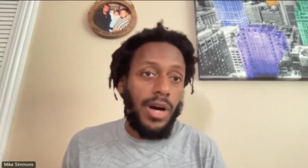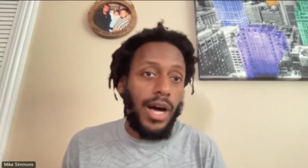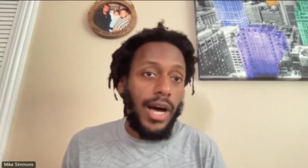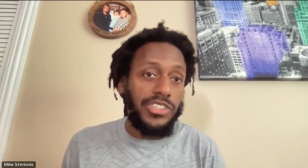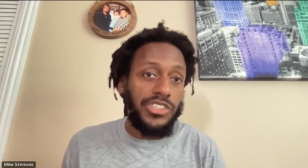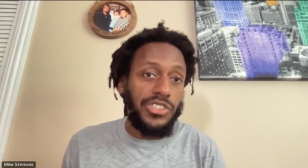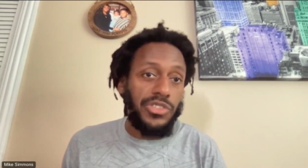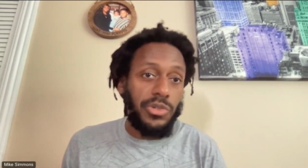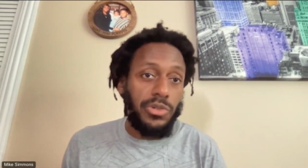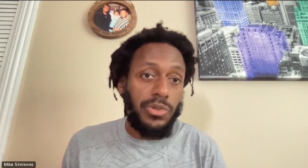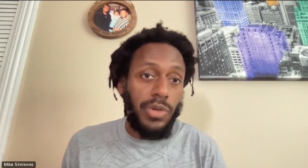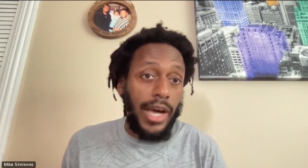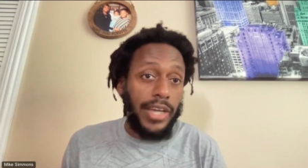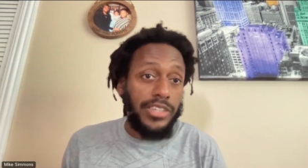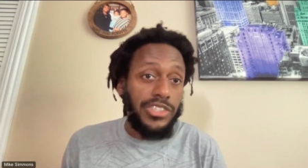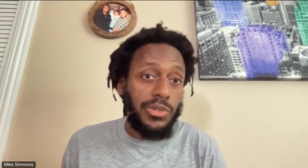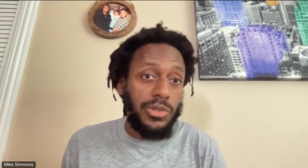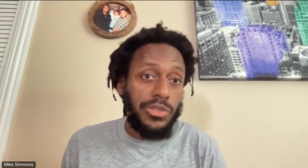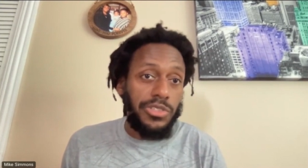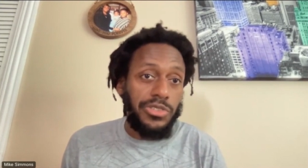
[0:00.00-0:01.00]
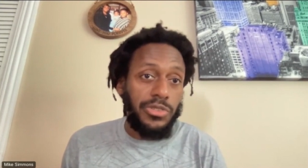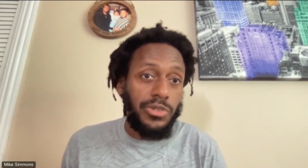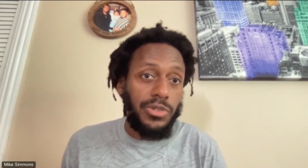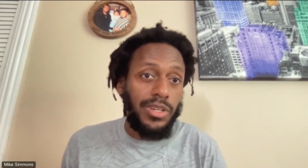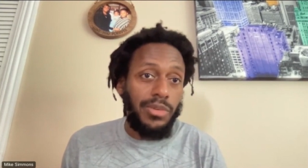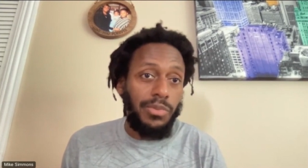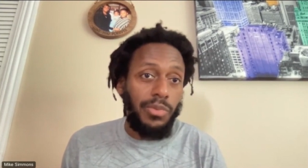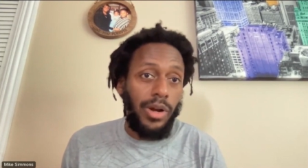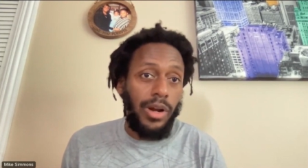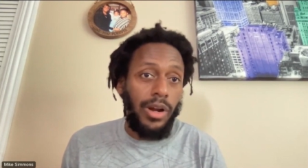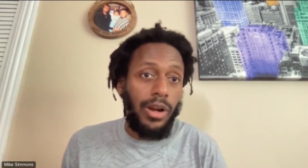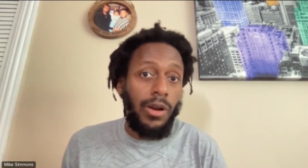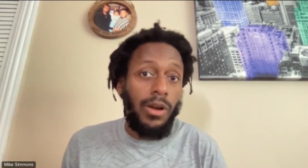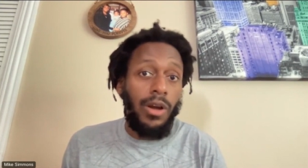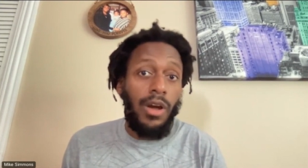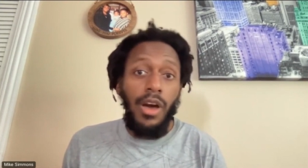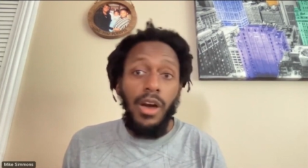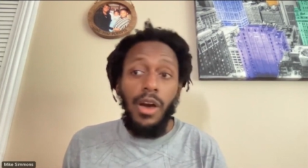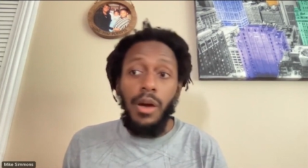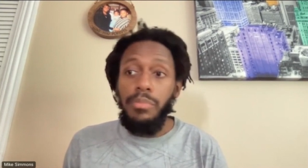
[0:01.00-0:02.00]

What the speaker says: high school student, where